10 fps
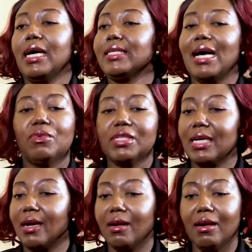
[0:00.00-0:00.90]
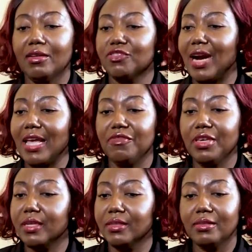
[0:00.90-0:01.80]
That was her
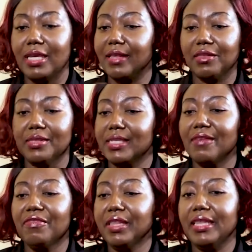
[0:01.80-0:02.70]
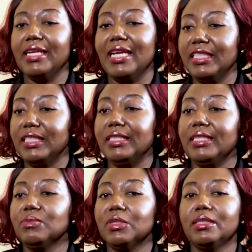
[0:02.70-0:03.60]
driving ethos. Everything that she
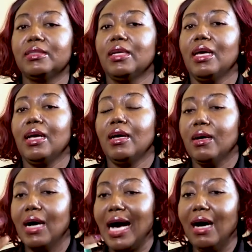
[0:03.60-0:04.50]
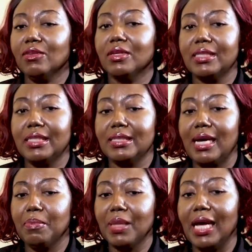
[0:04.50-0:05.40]
did was how does it
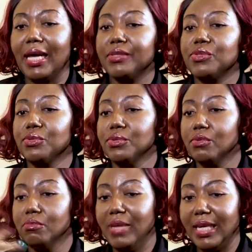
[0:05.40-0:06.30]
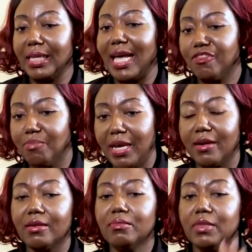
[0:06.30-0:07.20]
apply to make life
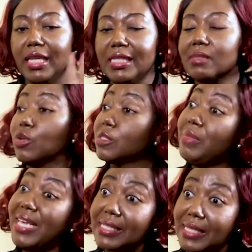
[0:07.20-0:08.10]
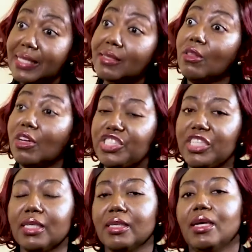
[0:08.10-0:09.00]
better? Things must make sense,
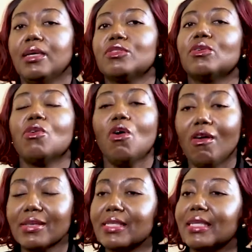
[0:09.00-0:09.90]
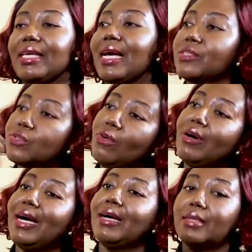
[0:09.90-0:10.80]
logic. So constantly I
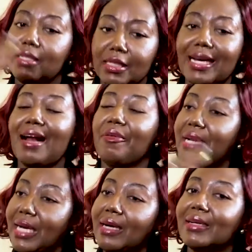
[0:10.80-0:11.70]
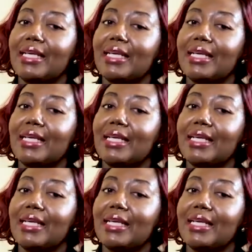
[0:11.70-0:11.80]
saw her carry that out.